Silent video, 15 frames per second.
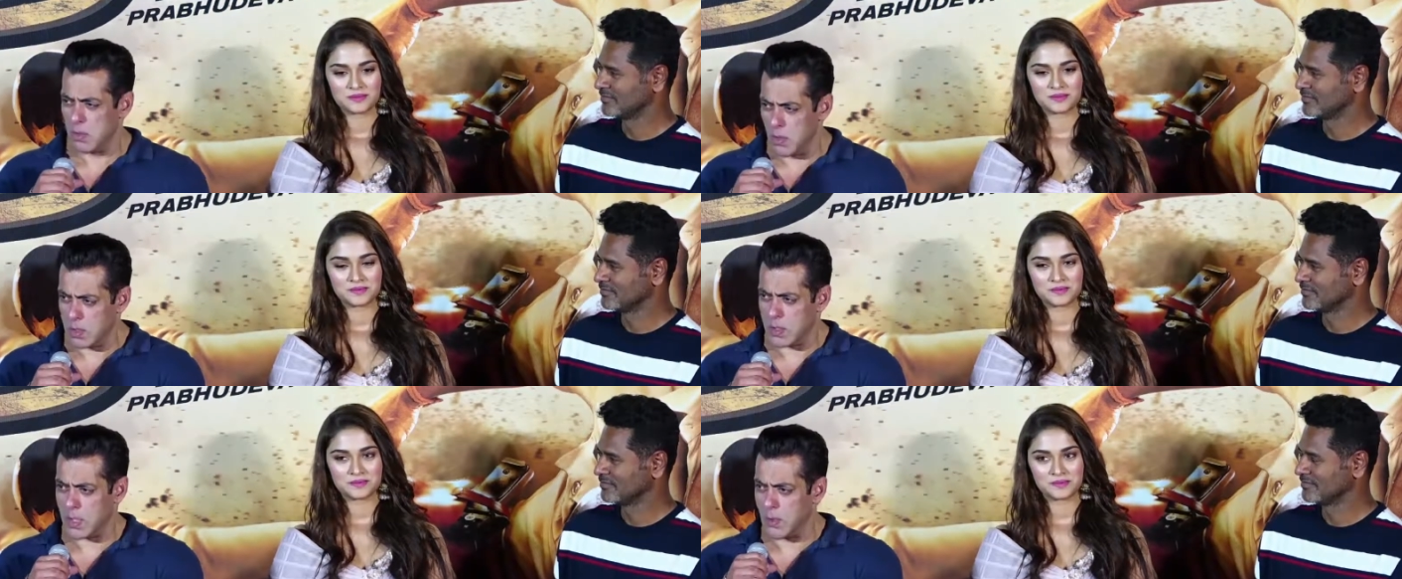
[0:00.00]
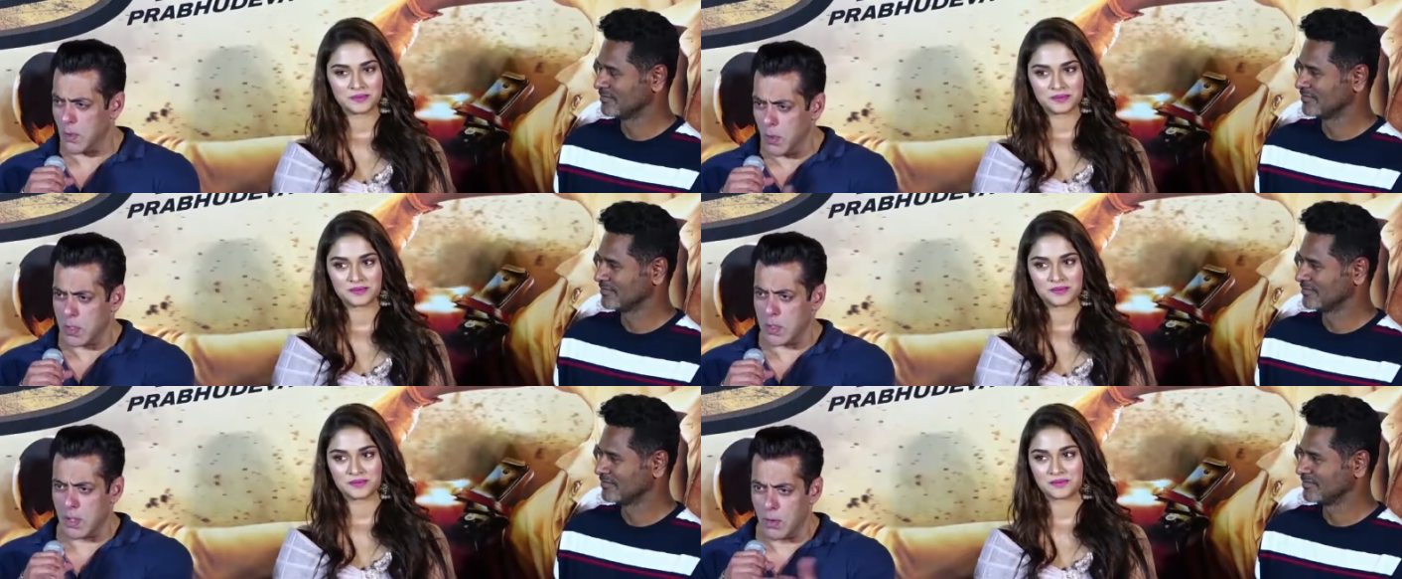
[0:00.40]
Speaker 1: Okay,
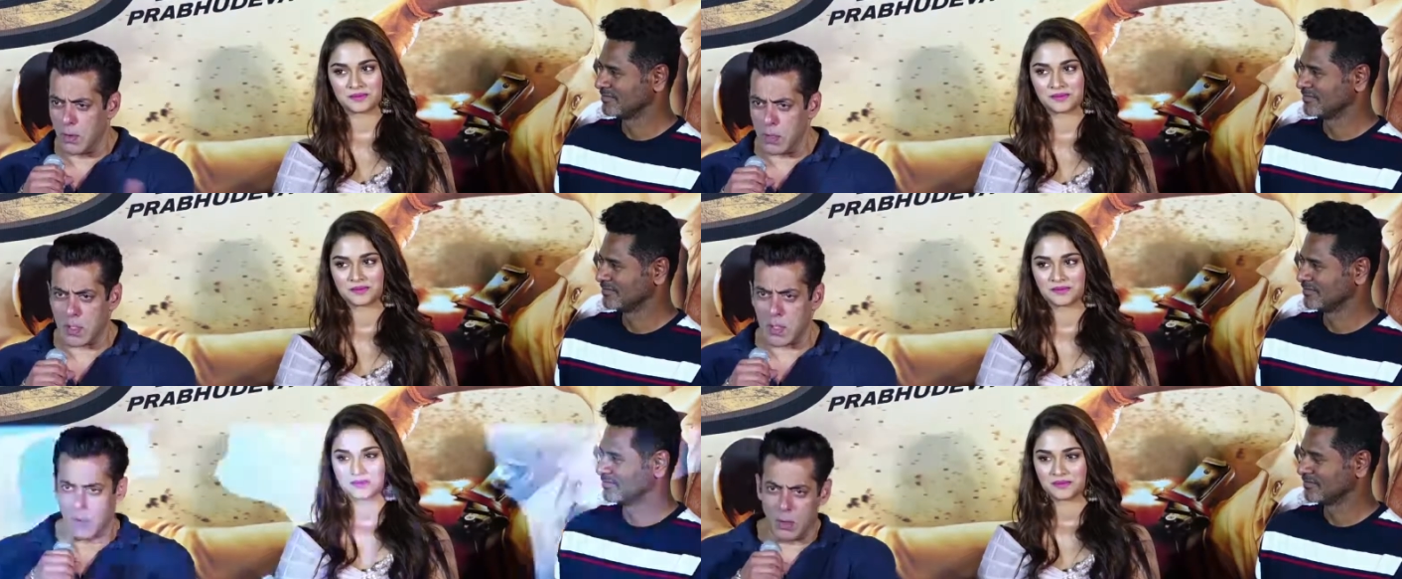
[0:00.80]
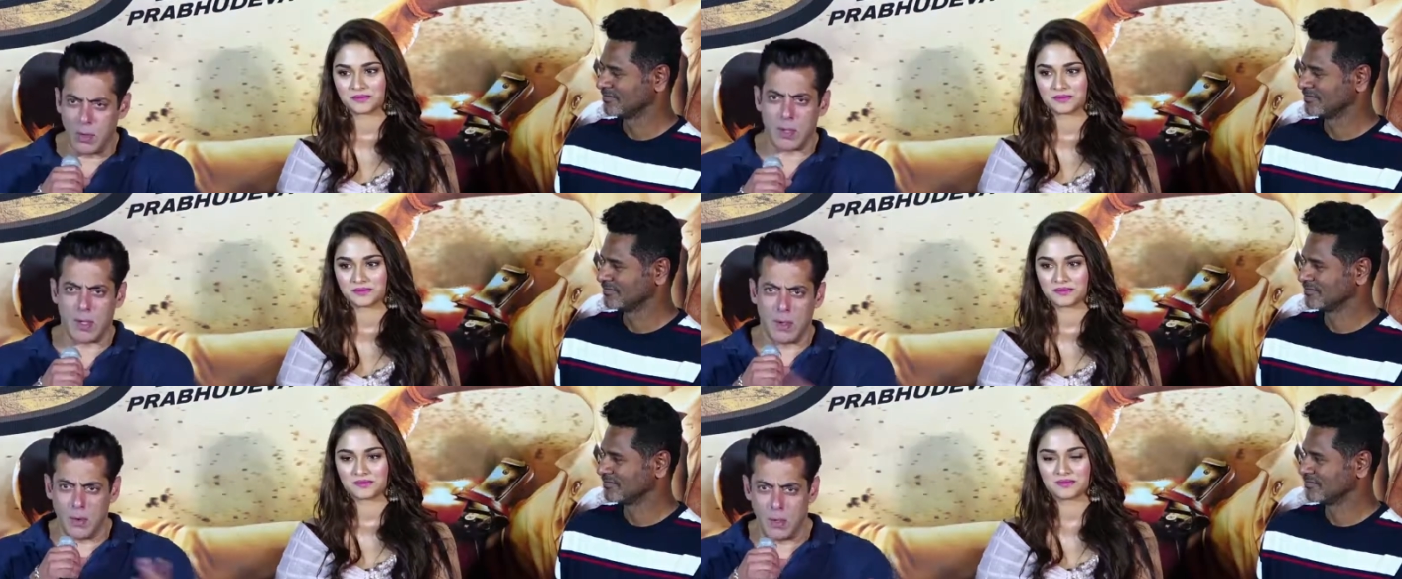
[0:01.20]
okay, okay,
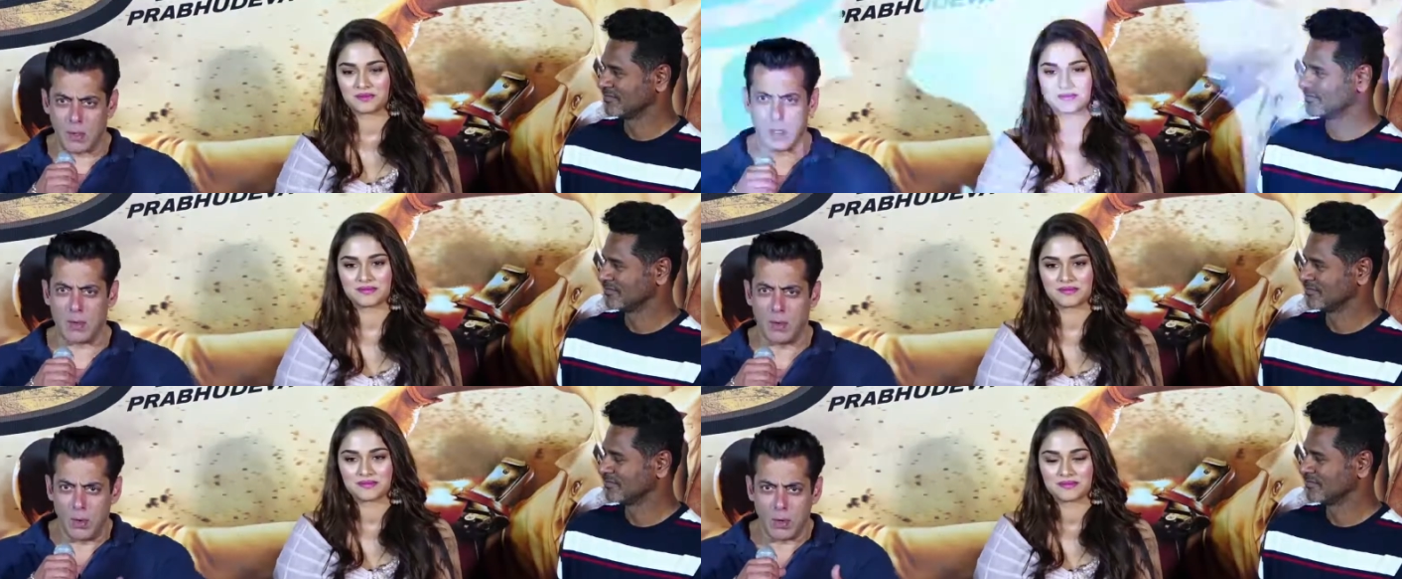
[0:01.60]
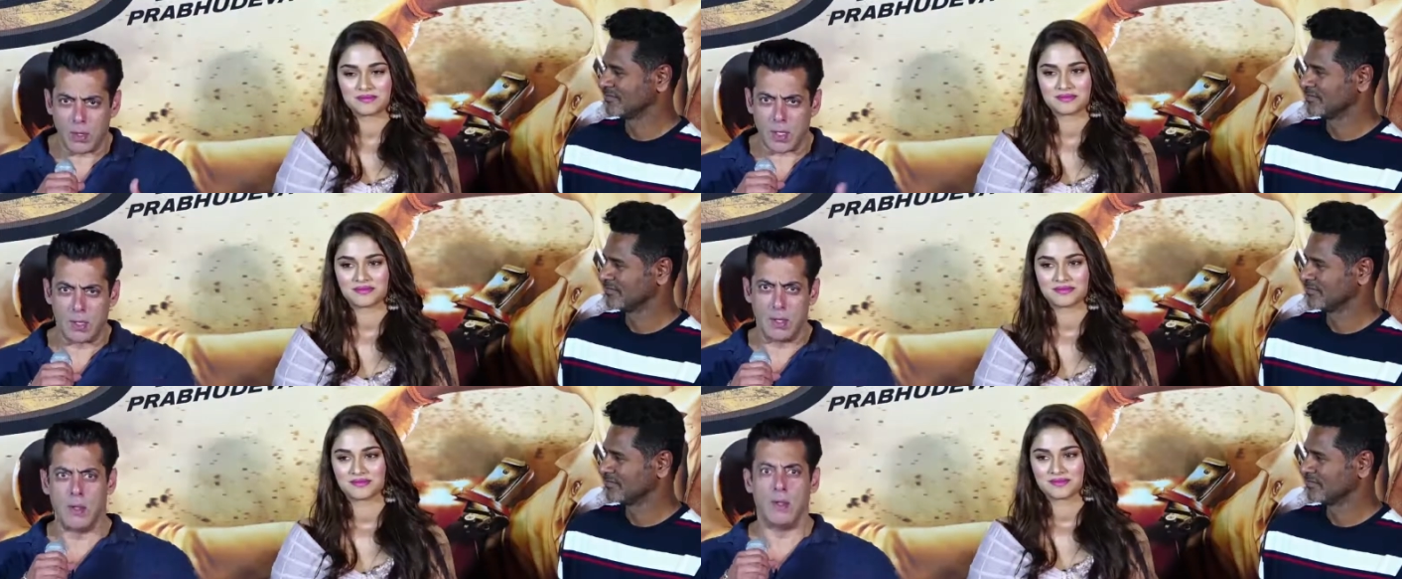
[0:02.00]
okay, okay,
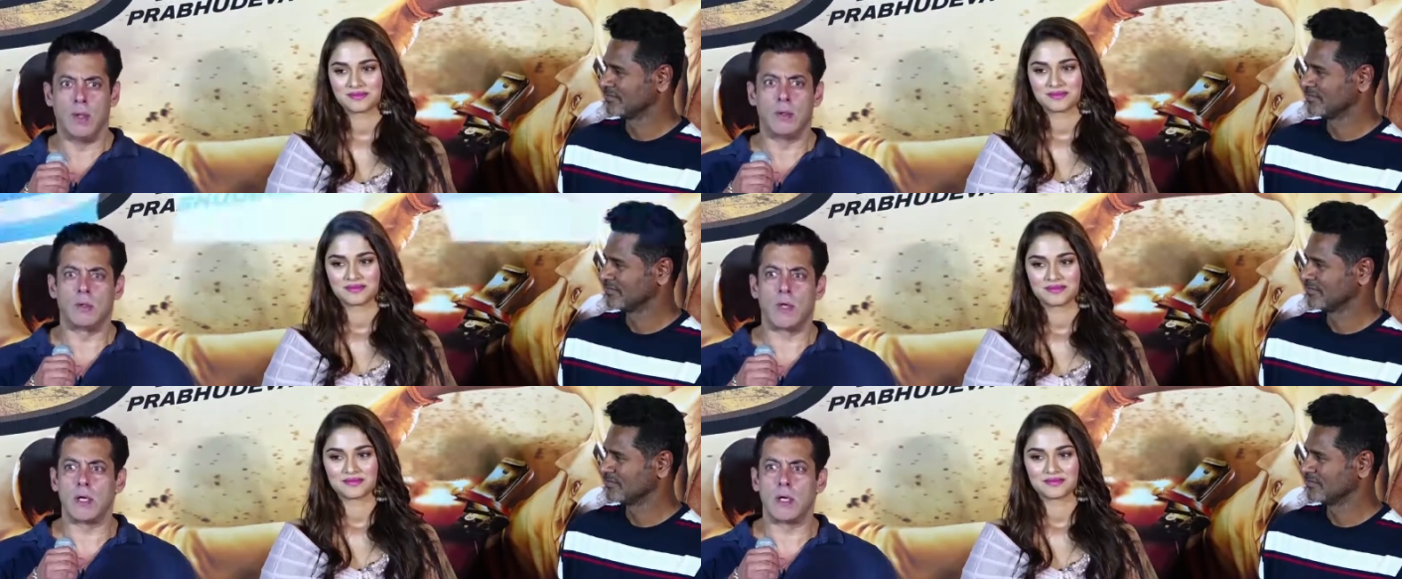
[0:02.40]
okay. So